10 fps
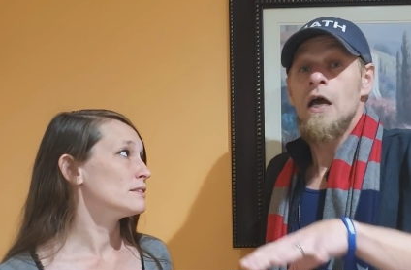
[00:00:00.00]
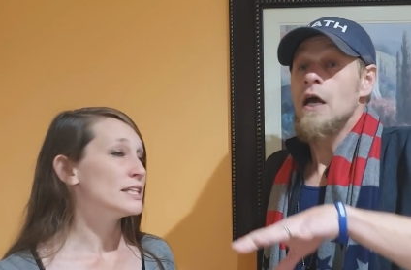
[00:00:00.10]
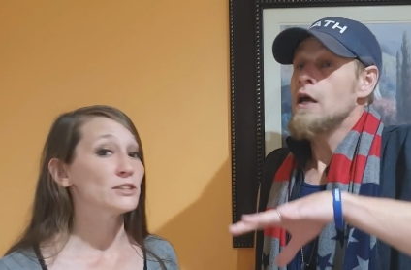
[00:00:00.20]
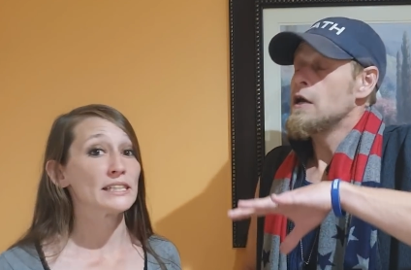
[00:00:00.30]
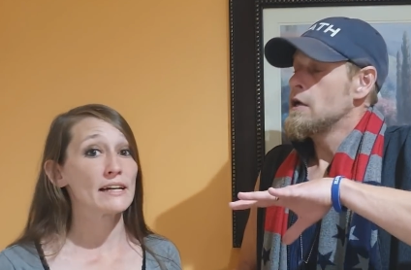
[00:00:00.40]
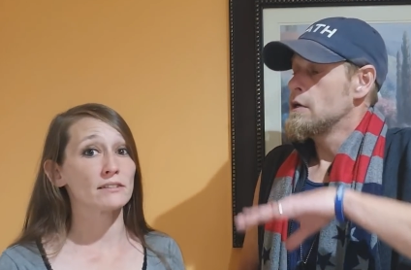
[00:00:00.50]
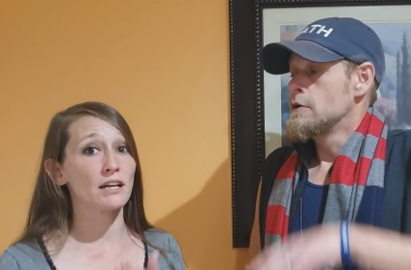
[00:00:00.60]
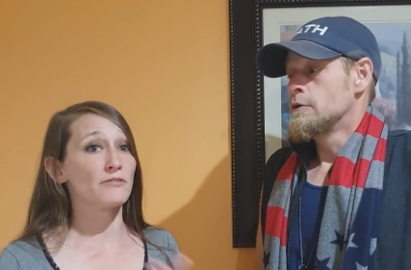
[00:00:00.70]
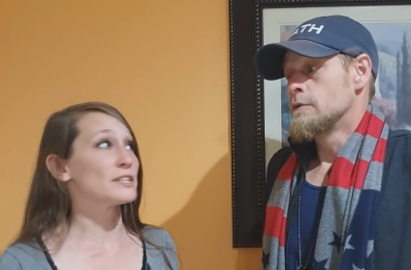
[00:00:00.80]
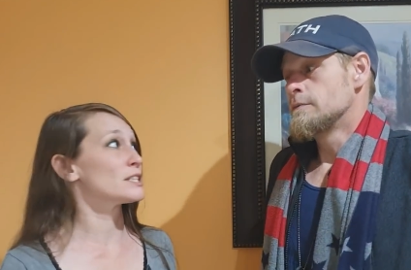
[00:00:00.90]
Speaker 1: And you see how
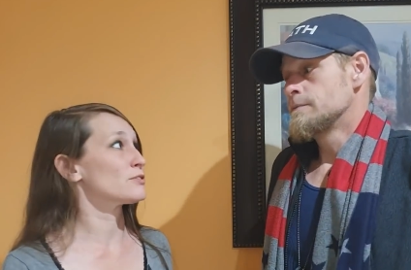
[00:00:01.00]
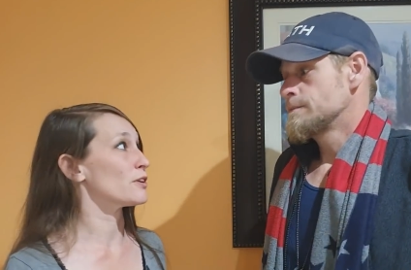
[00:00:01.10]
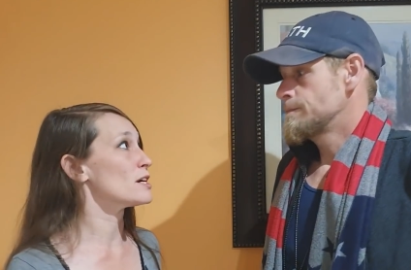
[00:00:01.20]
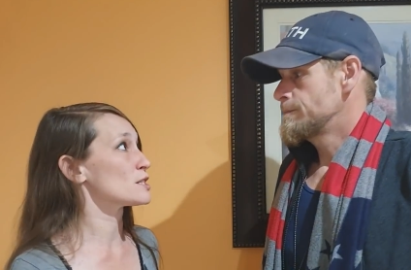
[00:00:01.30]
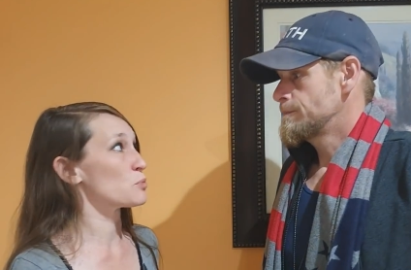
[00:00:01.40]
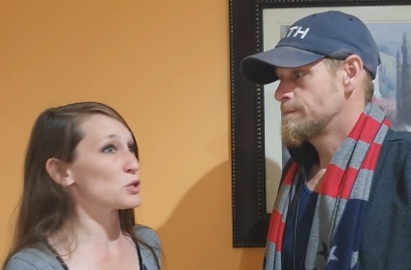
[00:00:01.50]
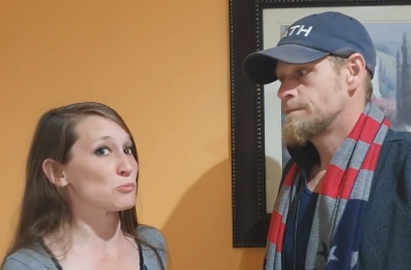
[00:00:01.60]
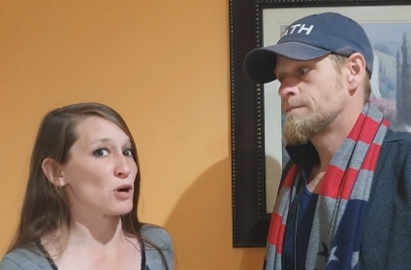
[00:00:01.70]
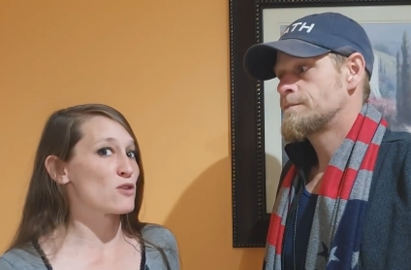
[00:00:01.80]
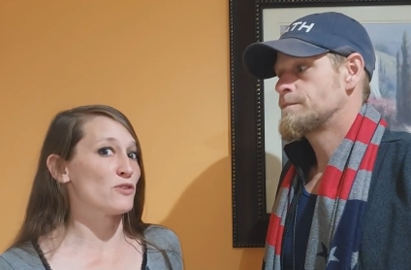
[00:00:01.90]
tough it is for us. We're the
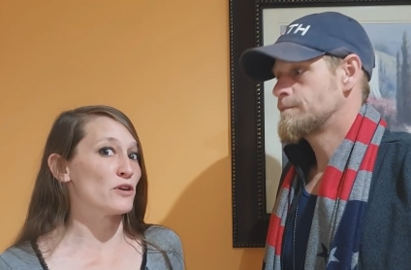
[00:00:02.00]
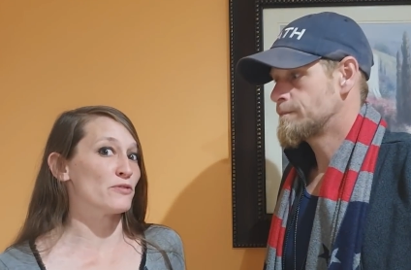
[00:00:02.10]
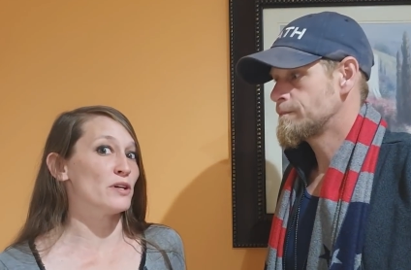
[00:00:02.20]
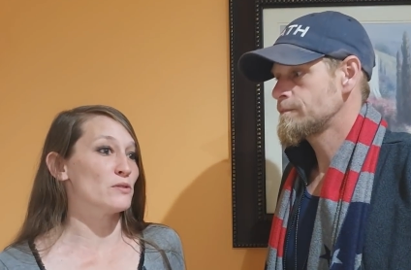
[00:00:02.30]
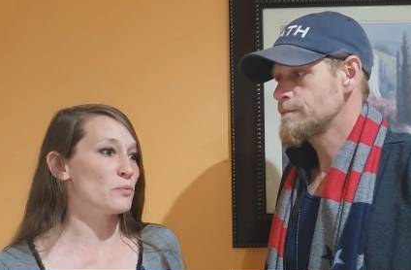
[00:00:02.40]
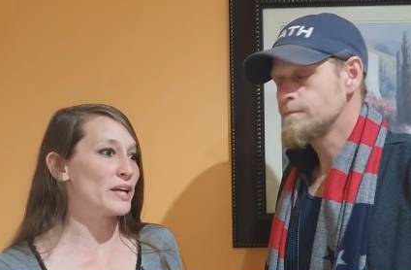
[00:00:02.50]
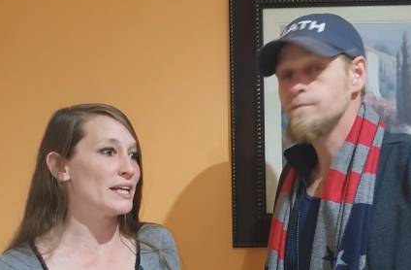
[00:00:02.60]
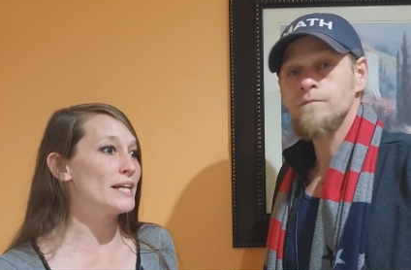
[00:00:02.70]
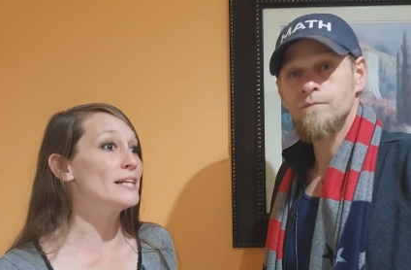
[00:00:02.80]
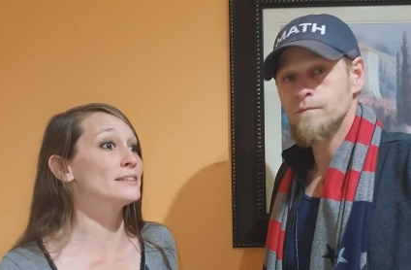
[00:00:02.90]
broke folk We
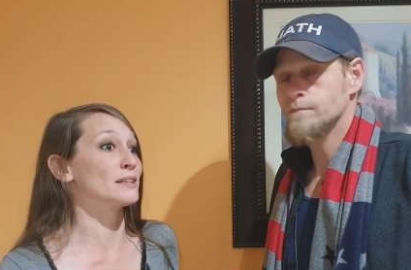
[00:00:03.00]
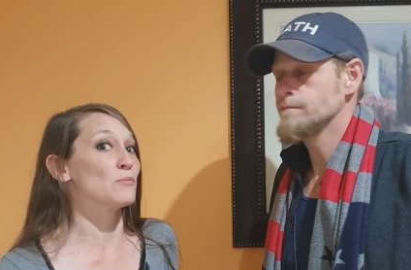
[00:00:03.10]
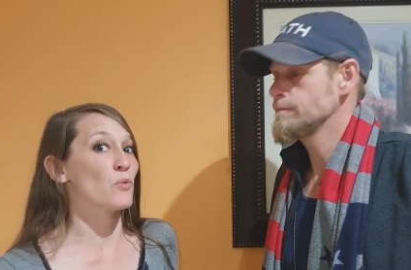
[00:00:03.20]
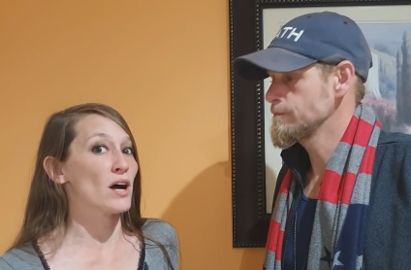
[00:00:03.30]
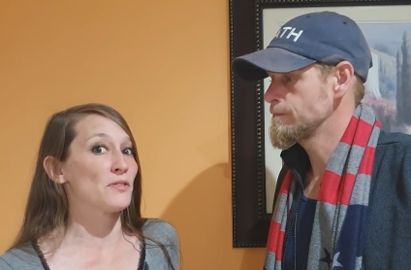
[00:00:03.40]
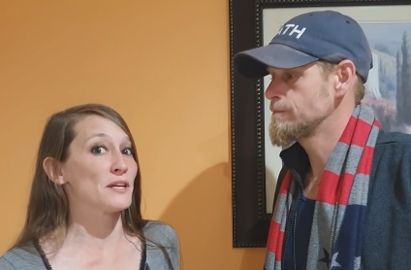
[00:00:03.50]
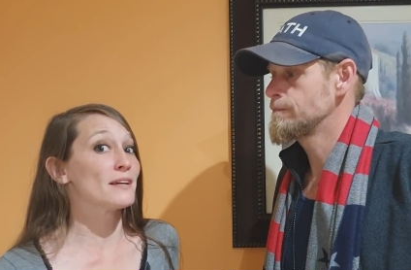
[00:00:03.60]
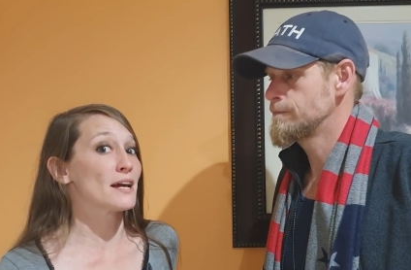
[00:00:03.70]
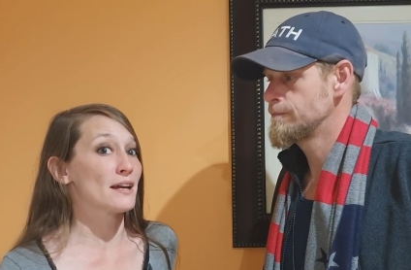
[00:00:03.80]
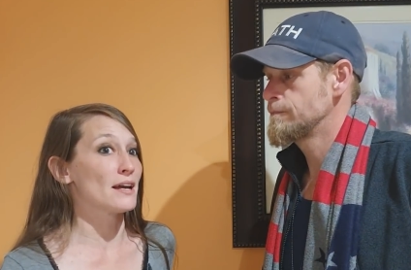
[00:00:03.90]
need some wealthy
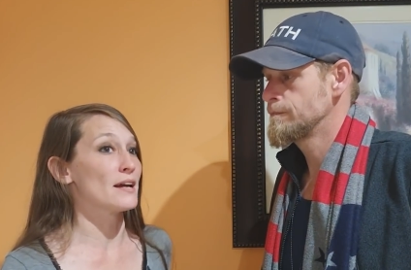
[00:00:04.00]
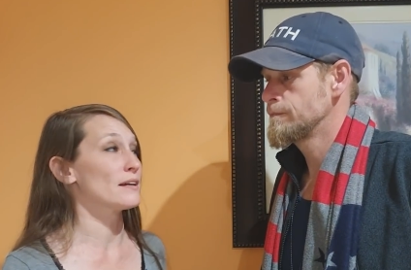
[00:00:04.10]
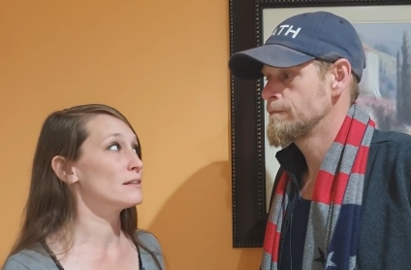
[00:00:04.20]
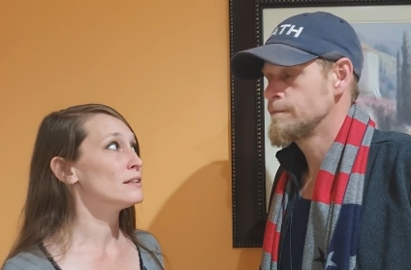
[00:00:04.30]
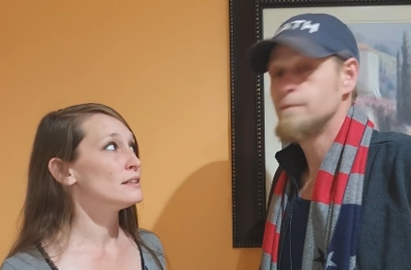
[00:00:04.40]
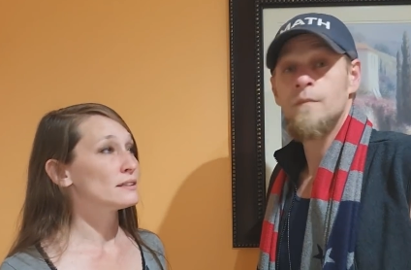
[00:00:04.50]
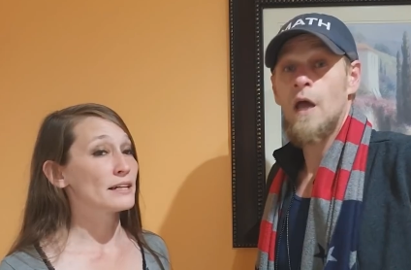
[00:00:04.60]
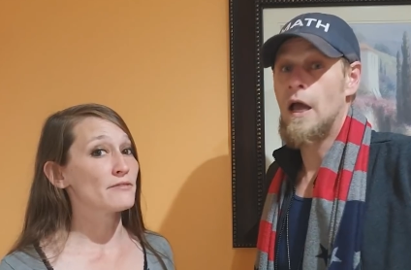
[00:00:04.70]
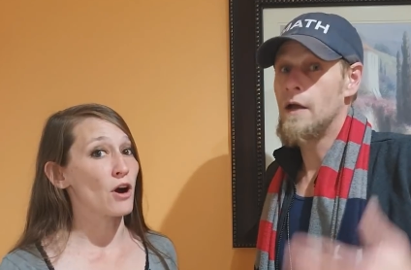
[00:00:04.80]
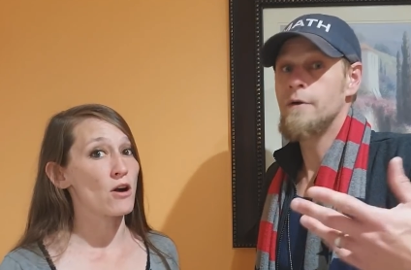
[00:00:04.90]
Yang Gang.
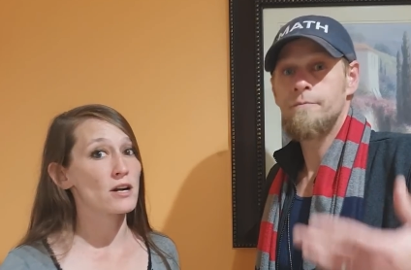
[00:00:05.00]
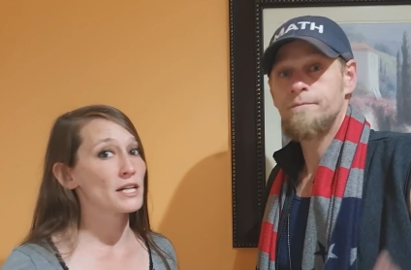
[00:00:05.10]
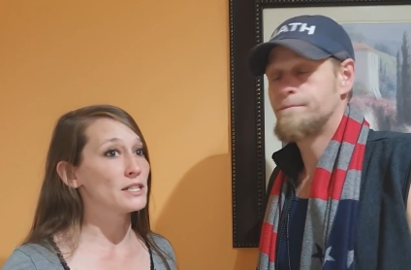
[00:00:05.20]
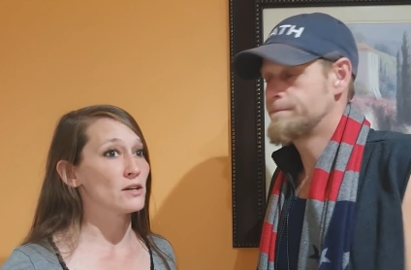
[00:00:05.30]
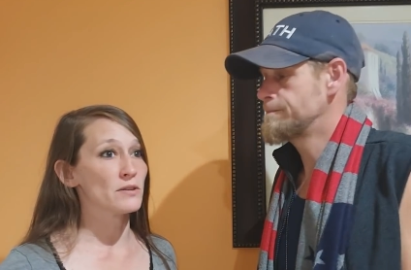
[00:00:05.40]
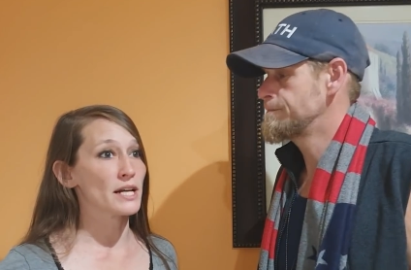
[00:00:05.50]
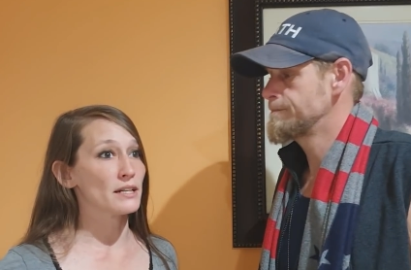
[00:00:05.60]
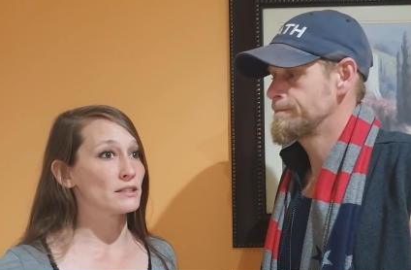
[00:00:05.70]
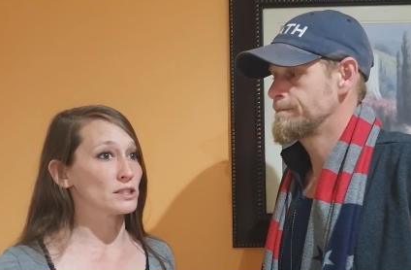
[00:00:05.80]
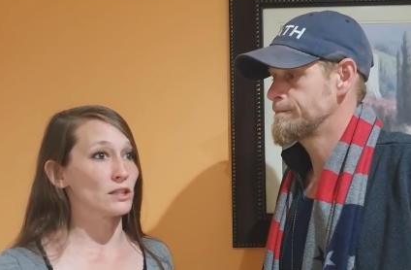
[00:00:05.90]
They've already donated.
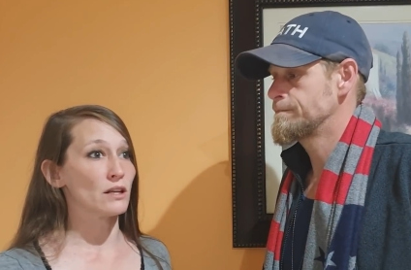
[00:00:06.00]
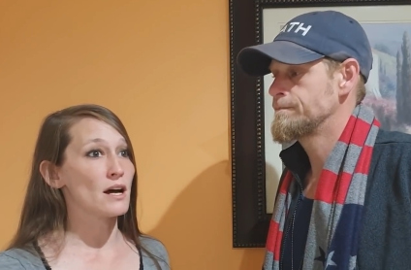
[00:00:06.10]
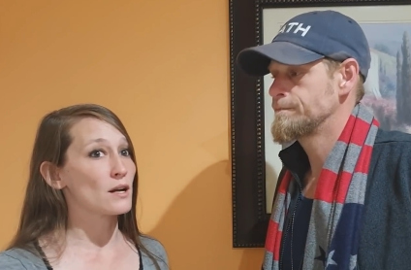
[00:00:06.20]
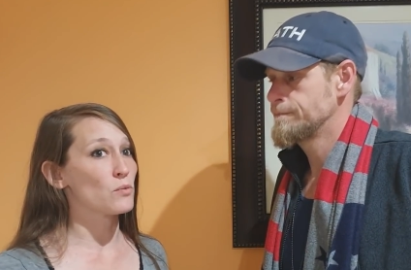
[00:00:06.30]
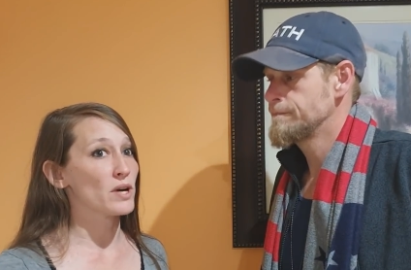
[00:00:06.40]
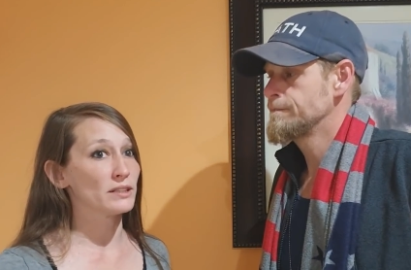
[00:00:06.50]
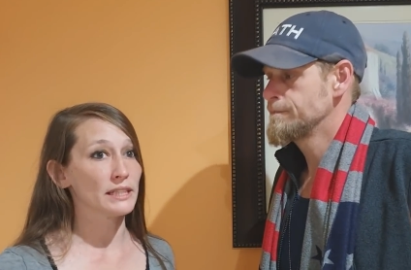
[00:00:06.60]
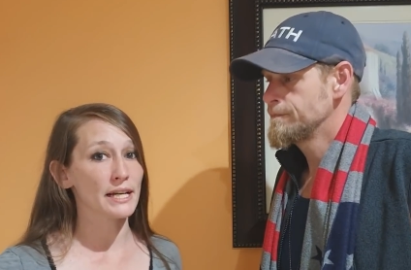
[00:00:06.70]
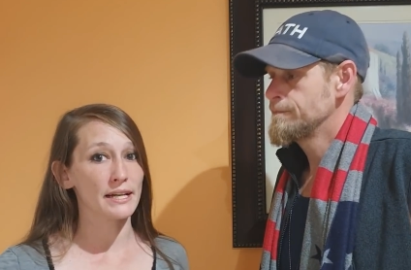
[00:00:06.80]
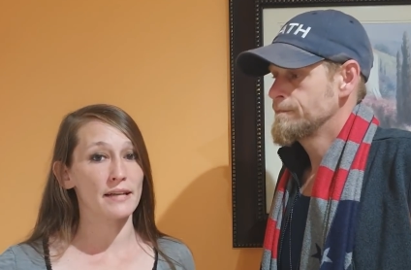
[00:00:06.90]
There's a lot of wealthy
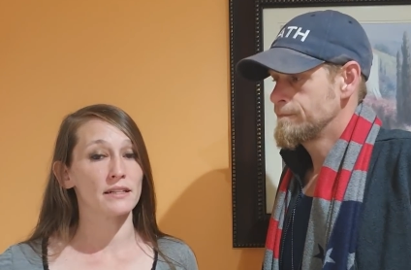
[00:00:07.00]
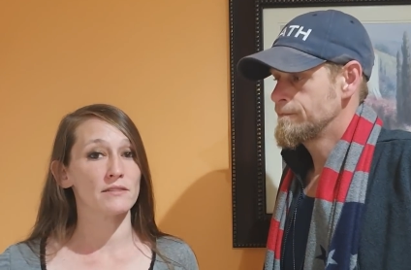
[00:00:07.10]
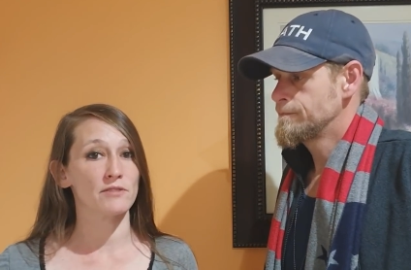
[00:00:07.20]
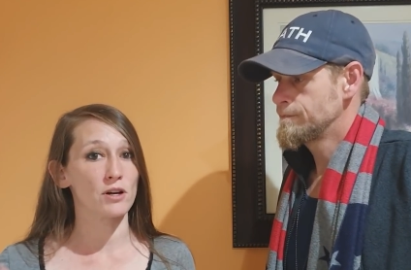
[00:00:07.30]
Yang Gang that have